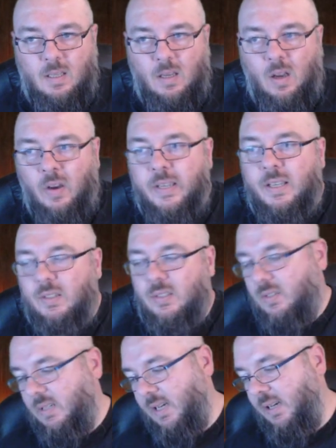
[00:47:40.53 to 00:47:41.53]
I could
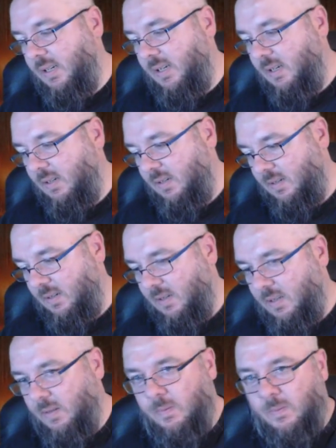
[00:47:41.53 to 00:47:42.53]
see
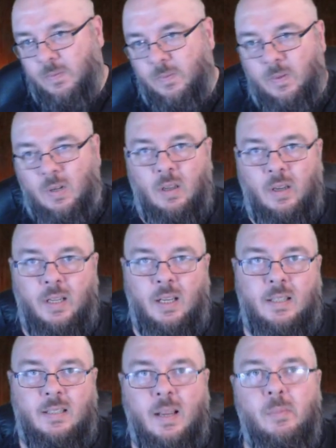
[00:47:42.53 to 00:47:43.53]
like a
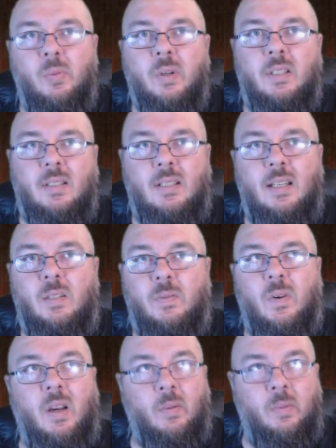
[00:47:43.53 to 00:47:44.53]
temporary
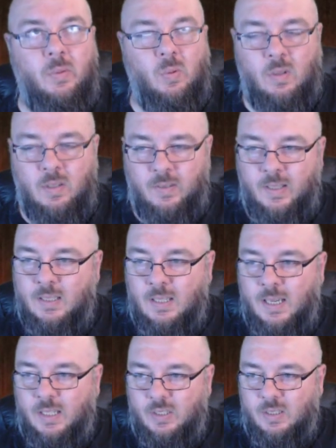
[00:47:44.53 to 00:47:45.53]
ceasefire with all of these
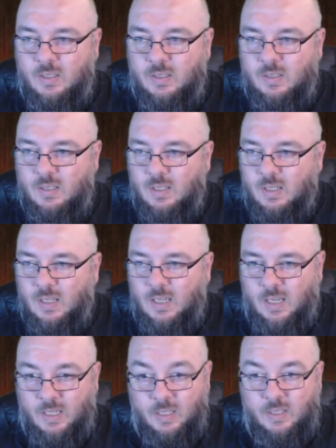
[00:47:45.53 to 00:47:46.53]
nations
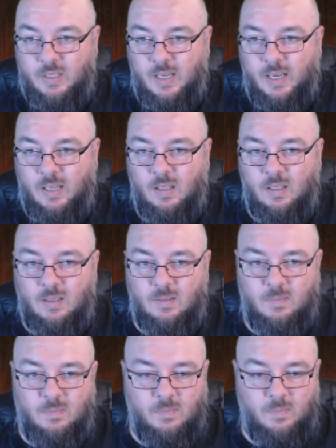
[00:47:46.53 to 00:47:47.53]
and just saying, look,
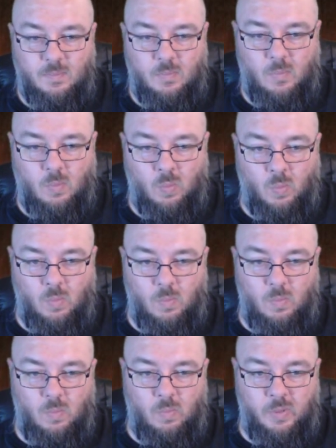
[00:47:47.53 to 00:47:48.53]

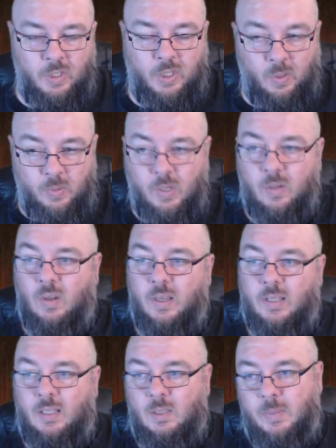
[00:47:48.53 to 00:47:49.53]
you don't like
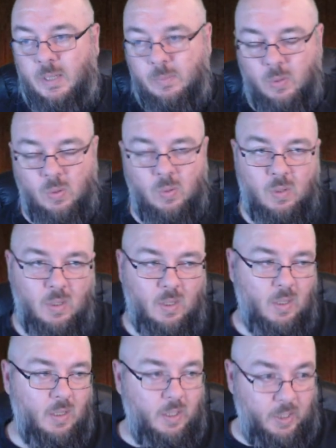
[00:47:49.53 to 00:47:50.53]
these people,
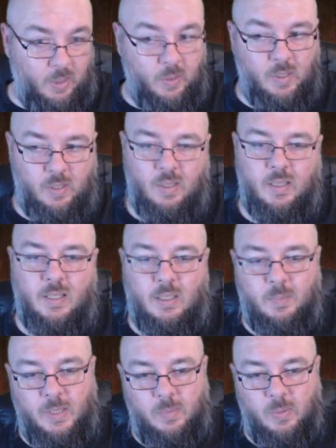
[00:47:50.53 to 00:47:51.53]
you don't like these
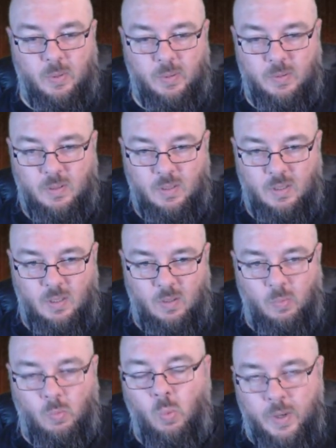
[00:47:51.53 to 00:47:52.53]
people,
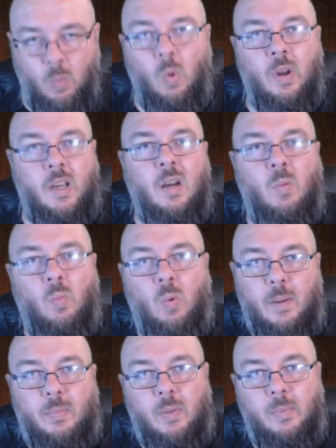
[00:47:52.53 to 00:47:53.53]
we want to go and
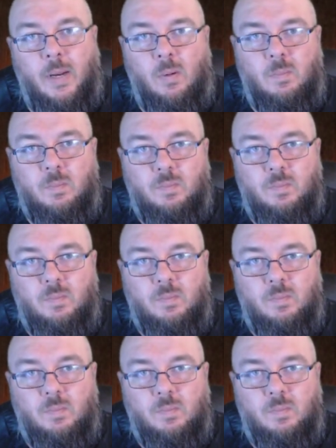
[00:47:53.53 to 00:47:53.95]
wipe them out.